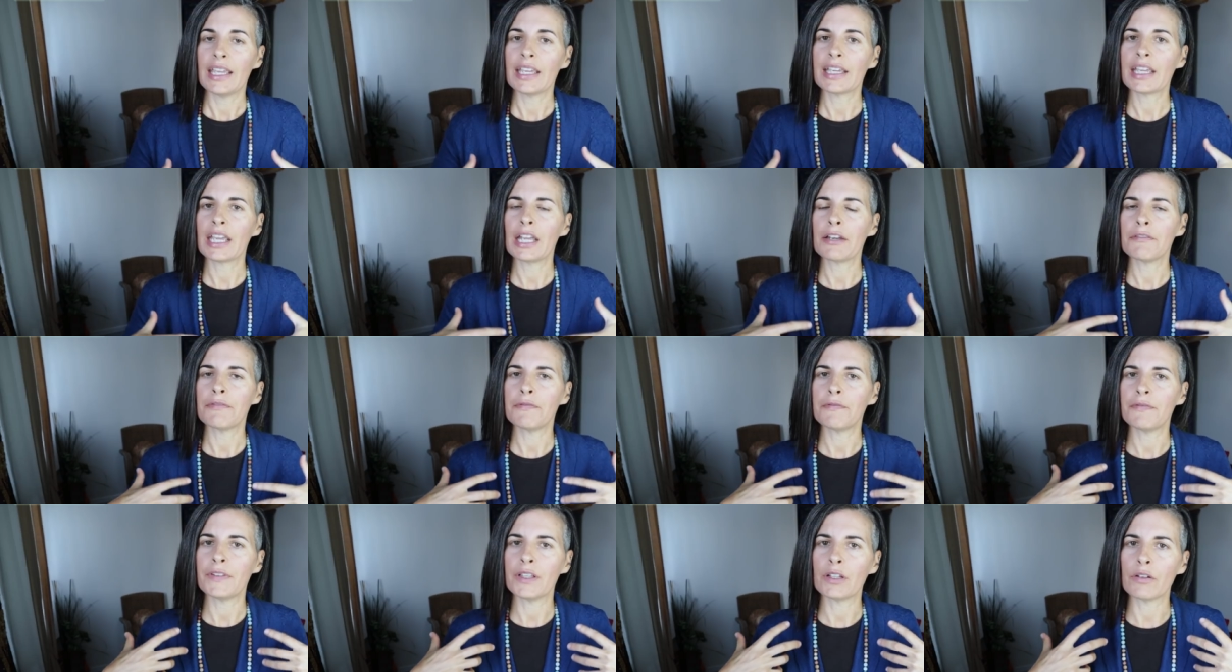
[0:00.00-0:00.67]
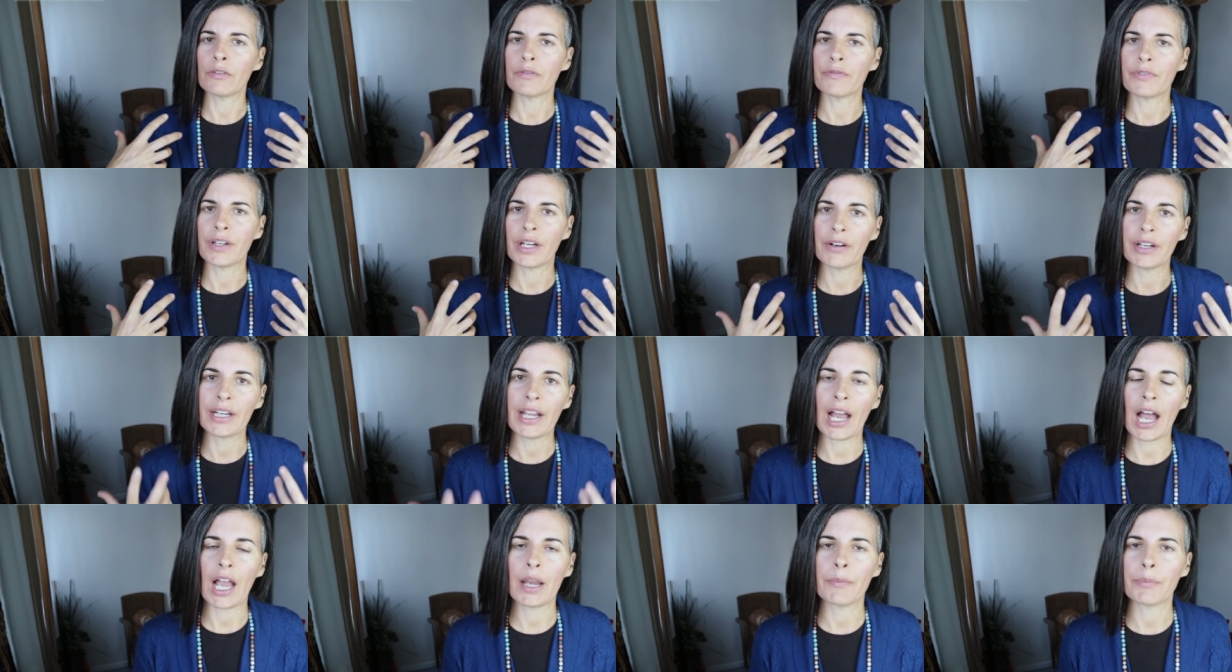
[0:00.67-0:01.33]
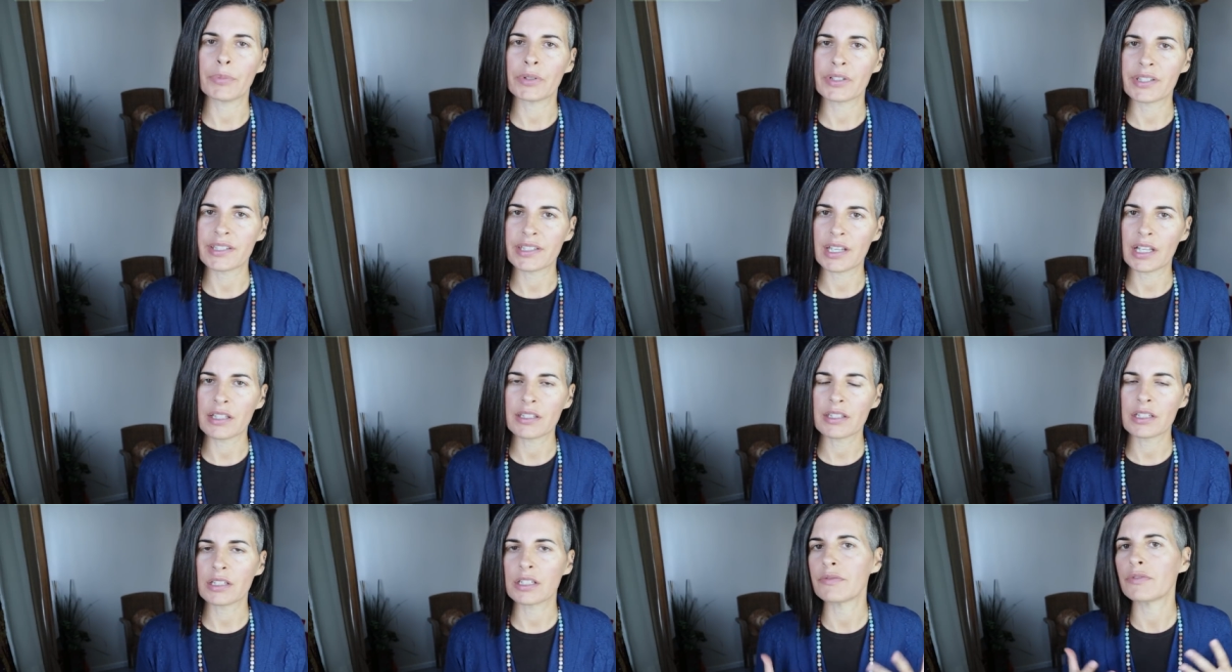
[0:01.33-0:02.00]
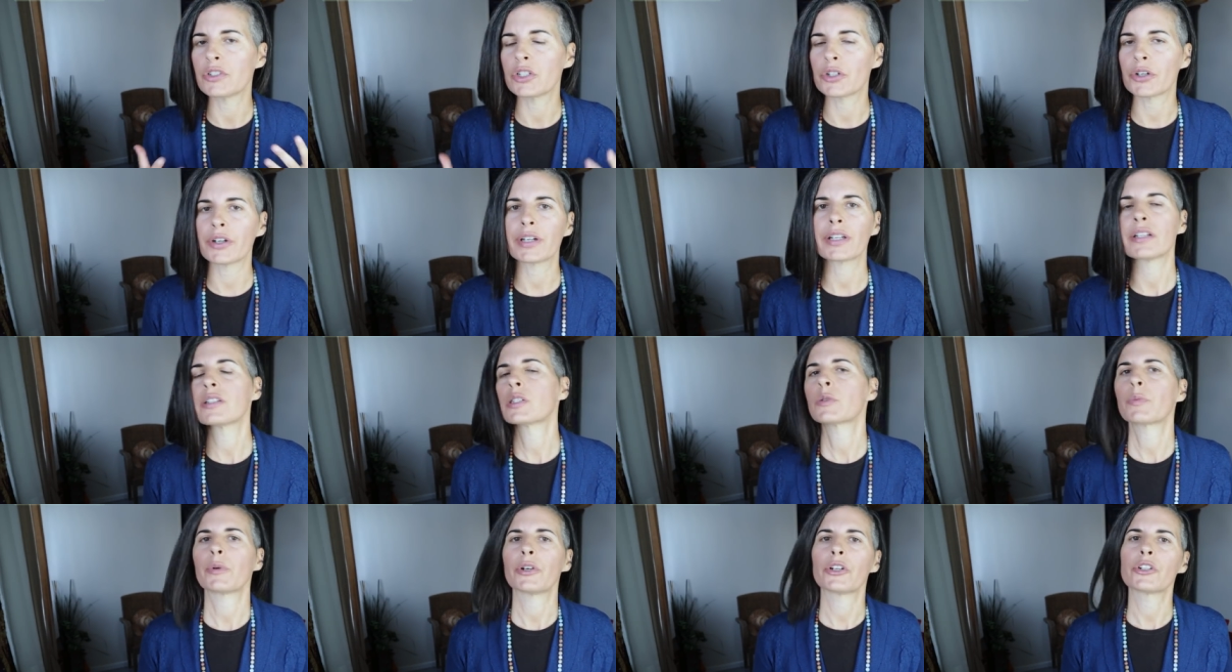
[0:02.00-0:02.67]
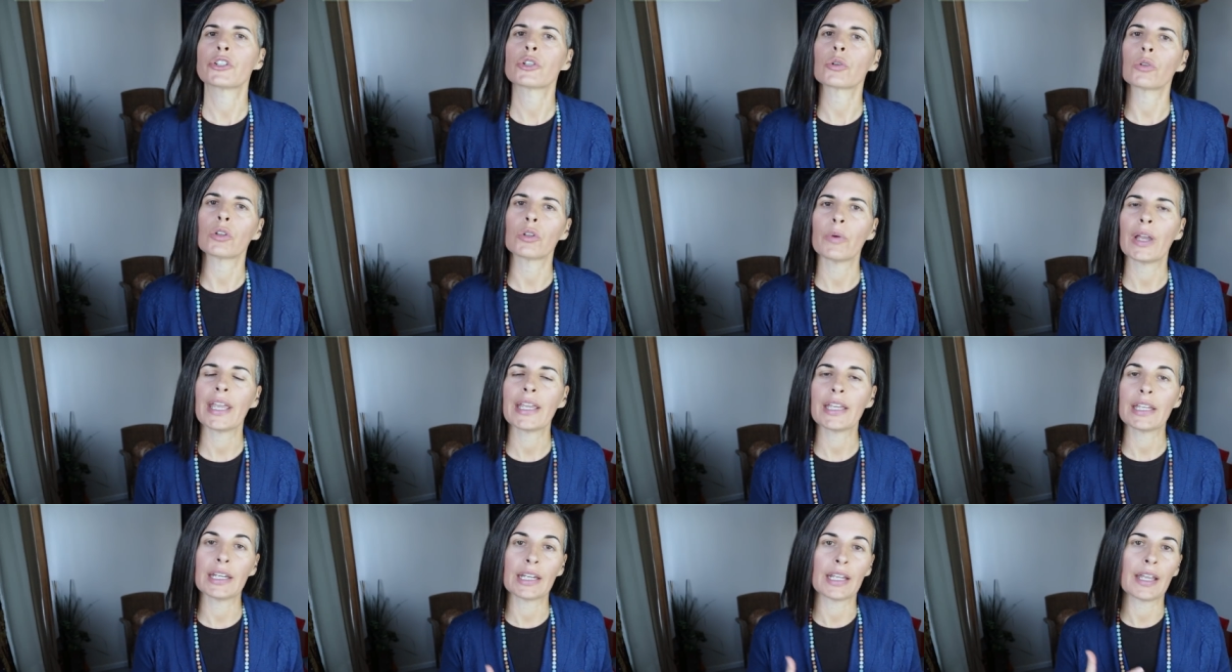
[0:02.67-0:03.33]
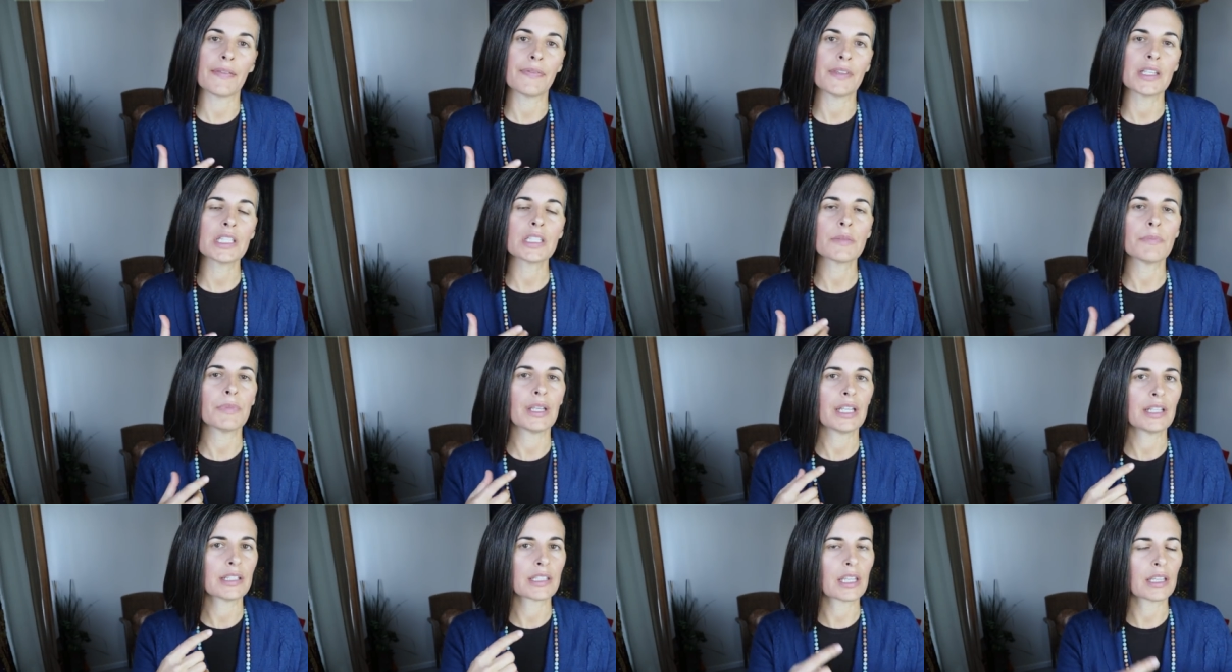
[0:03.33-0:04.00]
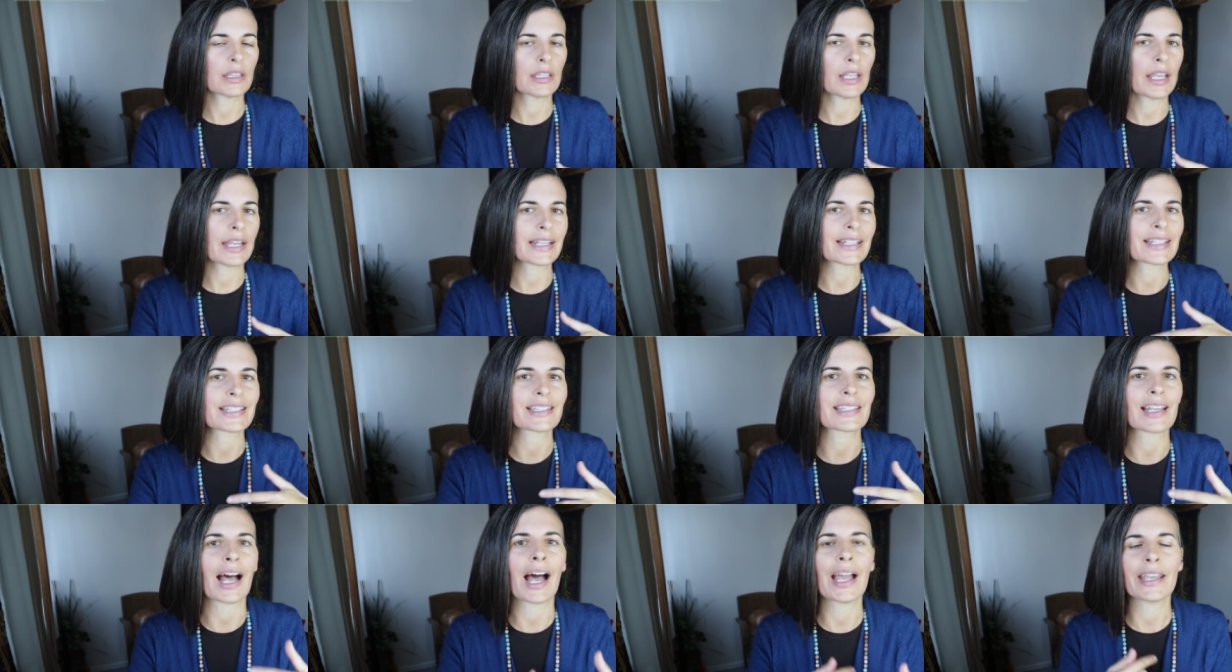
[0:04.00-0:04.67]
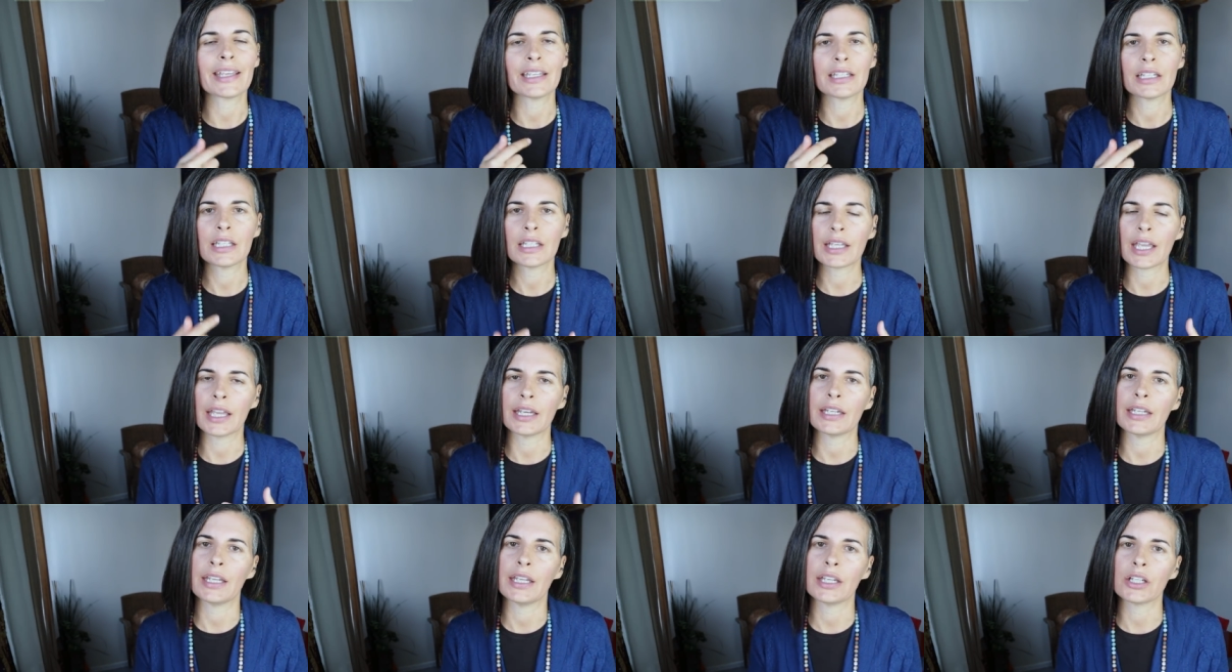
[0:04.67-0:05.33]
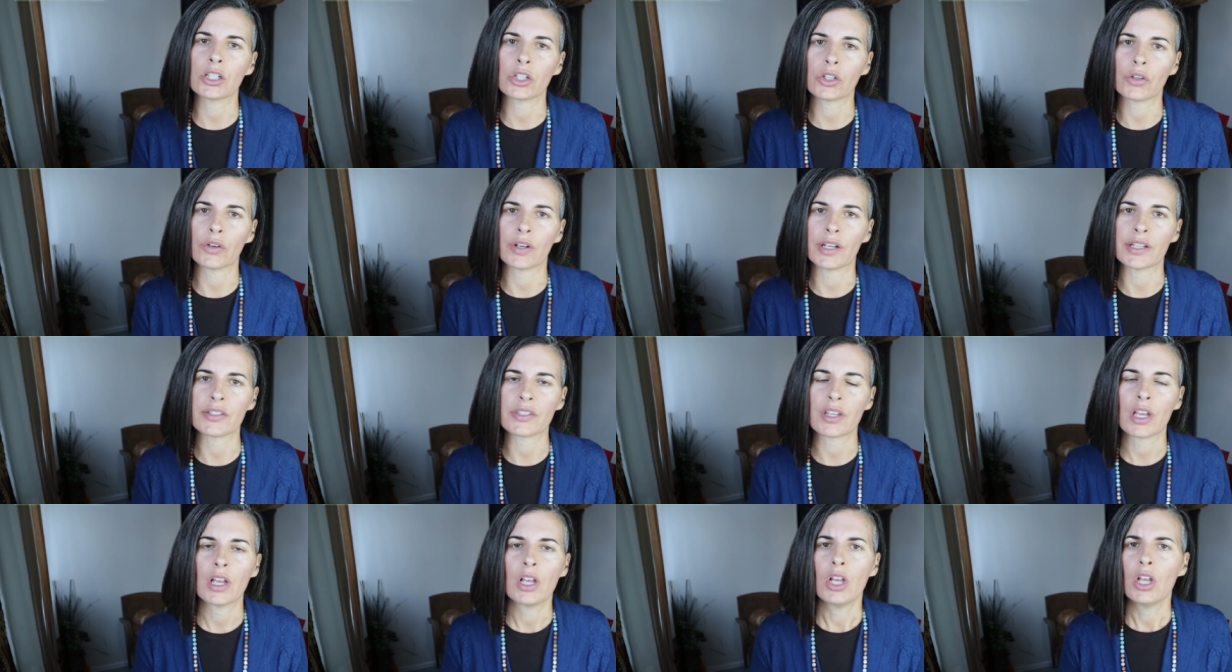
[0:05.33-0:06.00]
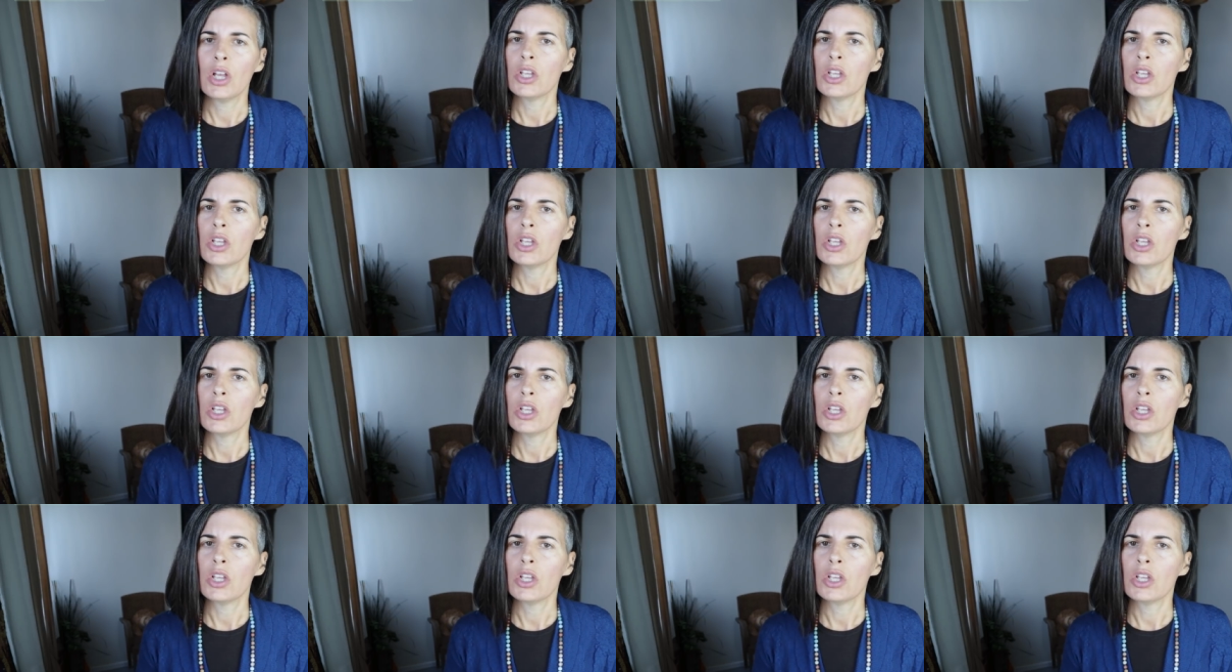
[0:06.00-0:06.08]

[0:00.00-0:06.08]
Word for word: it can feel very hypersensitive during a spiritual awakening, and this means that anxiety can increase.